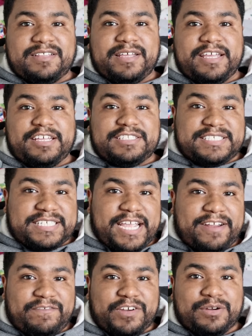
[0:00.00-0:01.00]

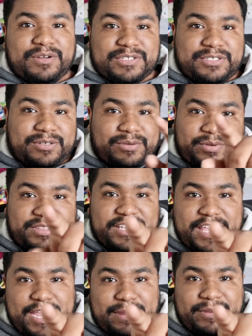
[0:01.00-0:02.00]
insane photos with the
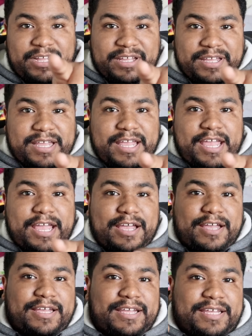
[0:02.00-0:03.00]
camera,
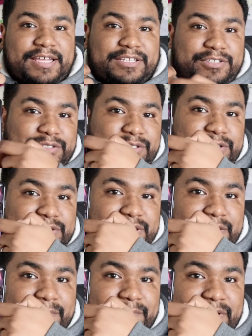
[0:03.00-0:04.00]
do
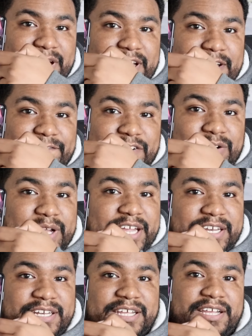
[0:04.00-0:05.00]
some uh, photo
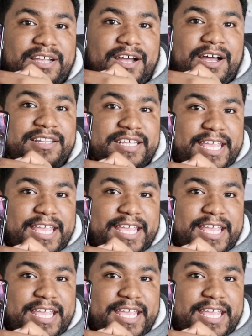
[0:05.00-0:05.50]
editing on the